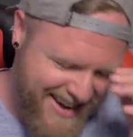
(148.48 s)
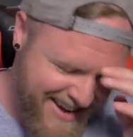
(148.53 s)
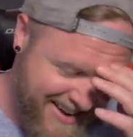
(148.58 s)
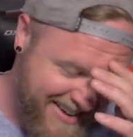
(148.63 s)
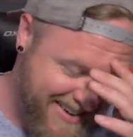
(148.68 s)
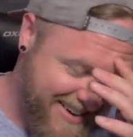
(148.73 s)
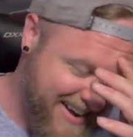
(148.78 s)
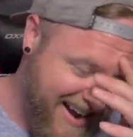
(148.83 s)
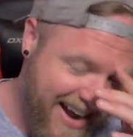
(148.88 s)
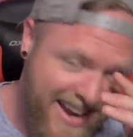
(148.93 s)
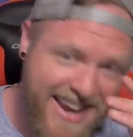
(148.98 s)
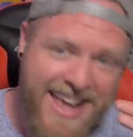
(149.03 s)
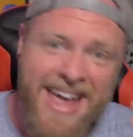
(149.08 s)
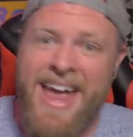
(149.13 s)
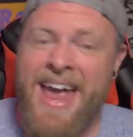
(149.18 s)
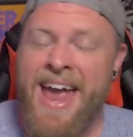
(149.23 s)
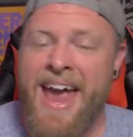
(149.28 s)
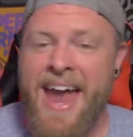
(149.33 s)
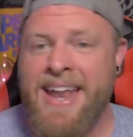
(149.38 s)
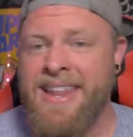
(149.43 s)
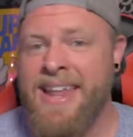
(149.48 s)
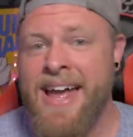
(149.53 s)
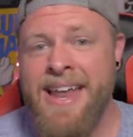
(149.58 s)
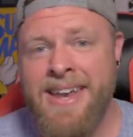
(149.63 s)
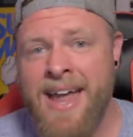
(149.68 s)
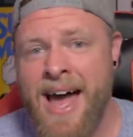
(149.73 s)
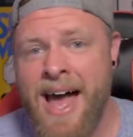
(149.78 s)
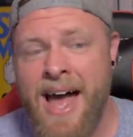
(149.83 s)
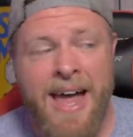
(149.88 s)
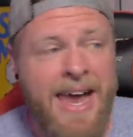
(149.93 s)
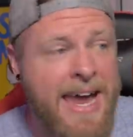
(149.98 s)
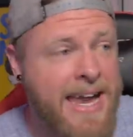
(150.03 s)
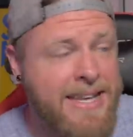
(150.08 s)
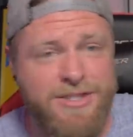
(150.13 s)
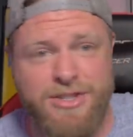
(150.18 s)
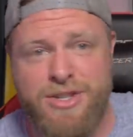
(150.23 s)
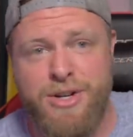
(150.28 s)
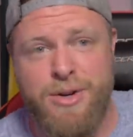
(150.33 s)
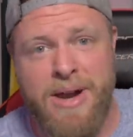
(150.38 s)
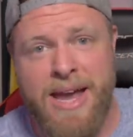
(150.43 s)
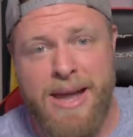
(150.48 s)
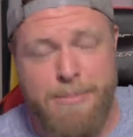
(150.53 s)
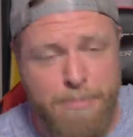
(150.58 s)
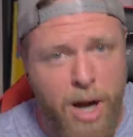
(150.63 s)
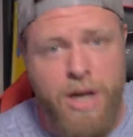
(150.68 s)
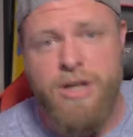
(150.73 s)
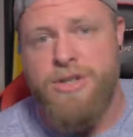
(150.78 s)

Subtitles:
Oh, God. And then Instagram,